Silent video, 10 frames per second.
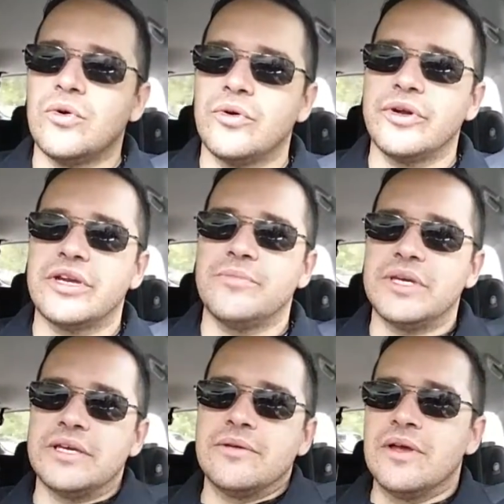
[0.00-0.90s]
Or it can
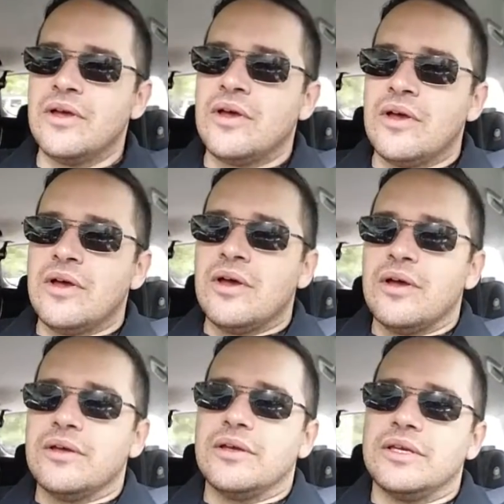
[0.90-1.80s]
be,
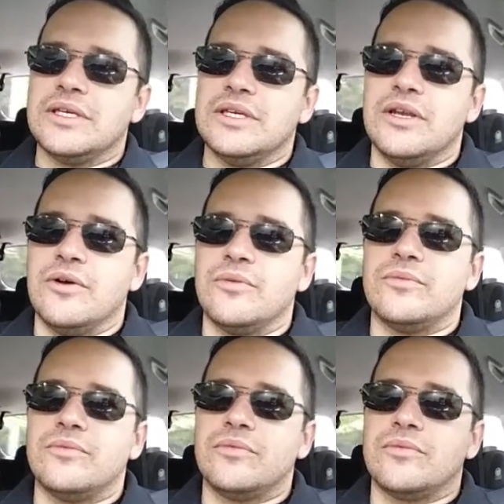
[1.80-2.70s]
you know,
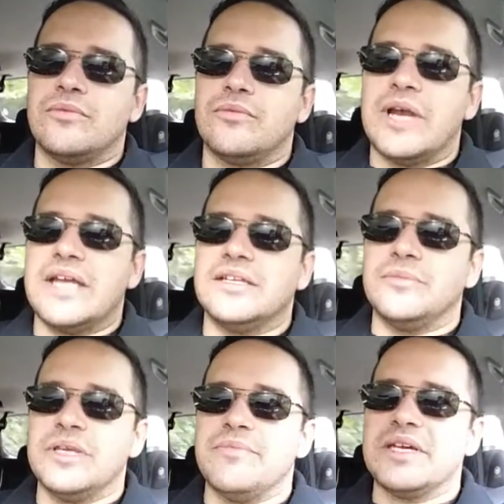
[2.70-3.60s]

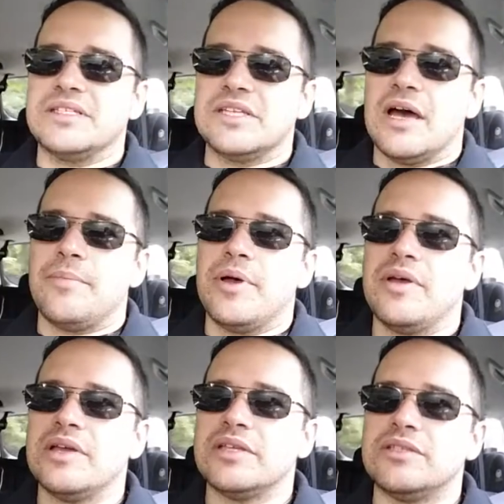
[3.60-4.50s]
randomly mixed up
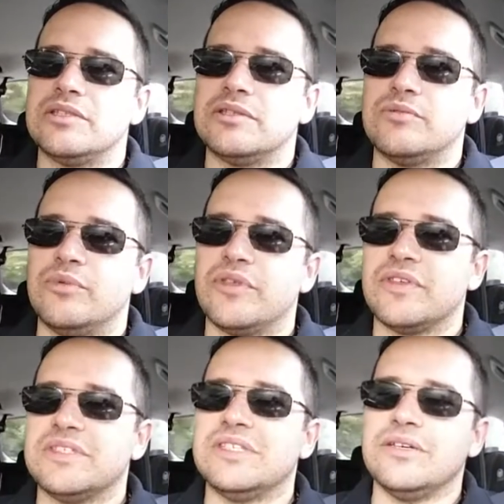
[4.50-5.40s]
with
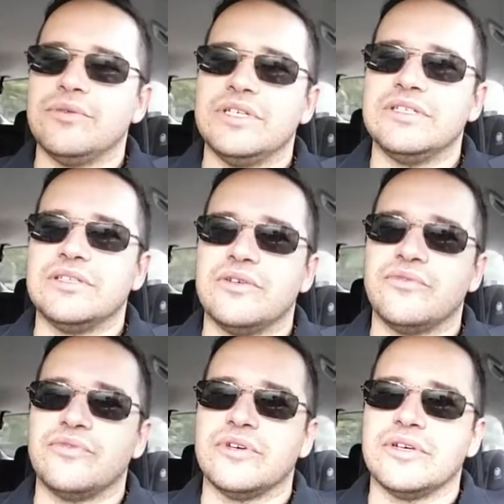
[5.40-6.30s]
a series
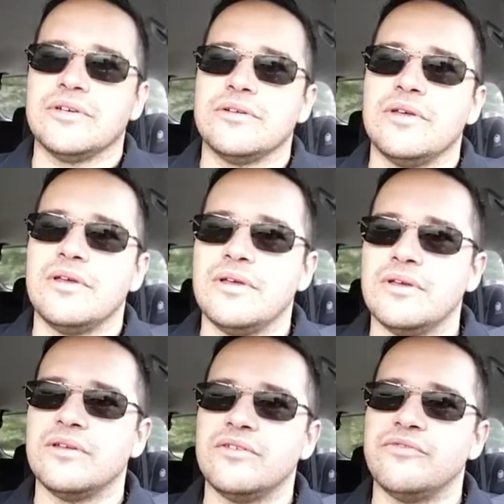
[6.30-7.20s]
of uh,
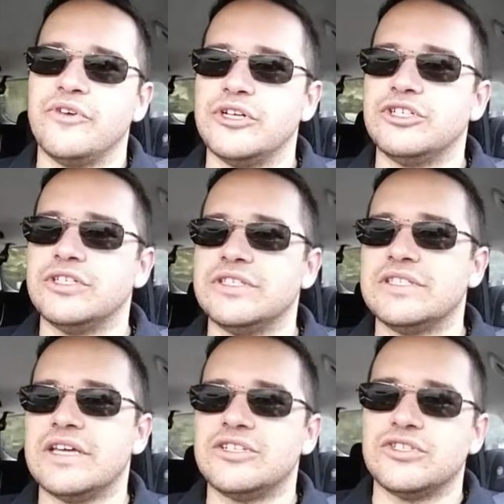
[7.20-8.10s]
functions
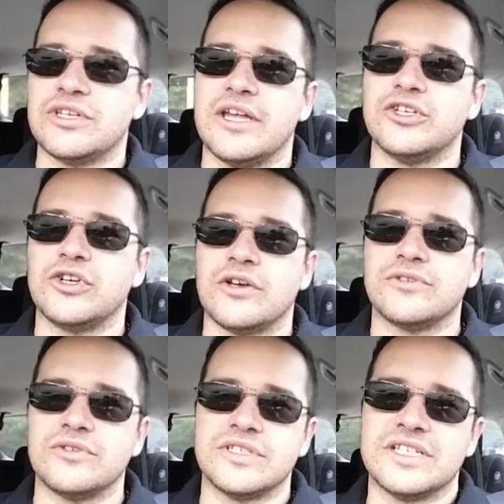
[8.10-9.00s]
that just kind of
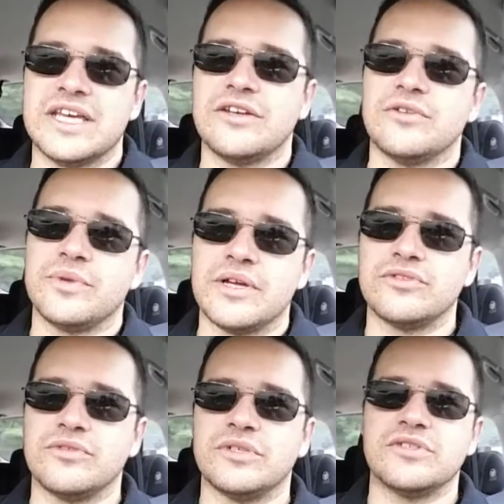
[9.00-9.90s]
jostles the data
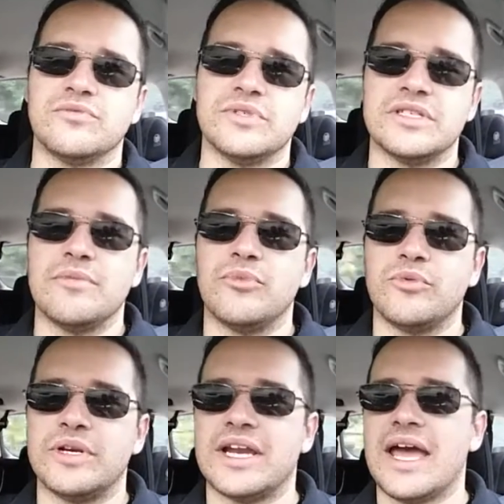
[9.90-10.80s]
around so it doesn't resemble
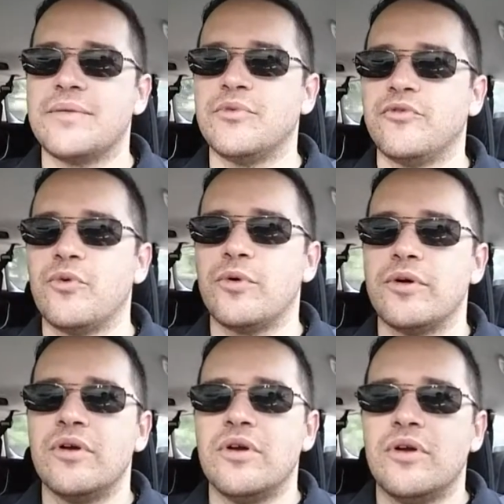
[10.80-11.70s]
what it had before or
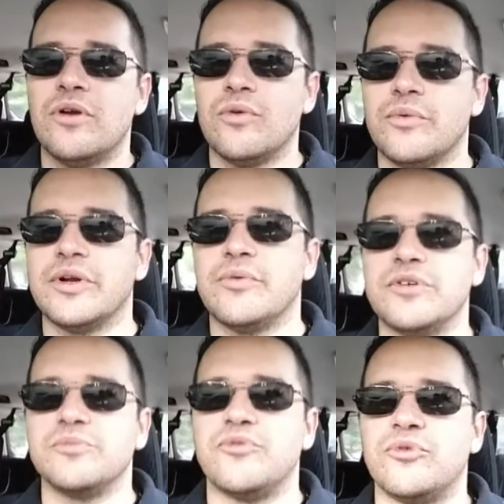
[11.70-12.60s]
what it
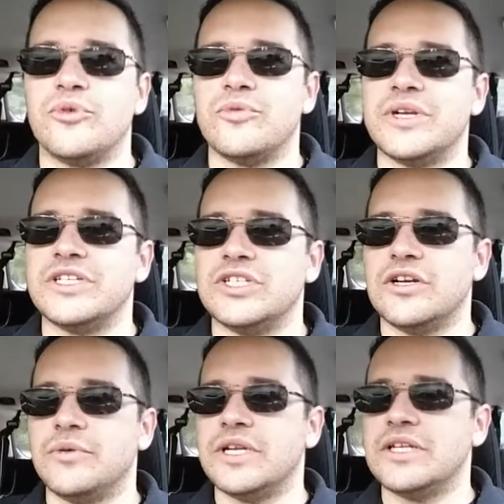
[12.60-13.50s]
was before or what it
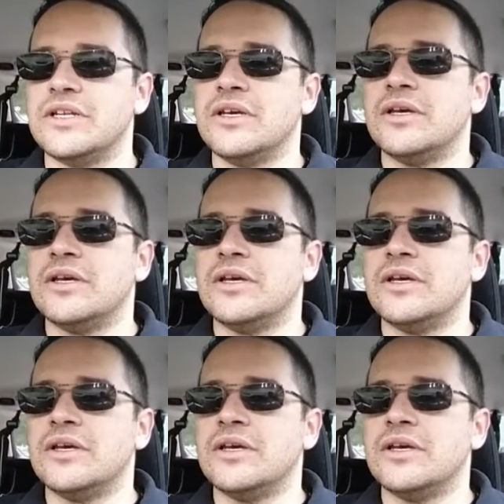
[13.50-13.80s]
generated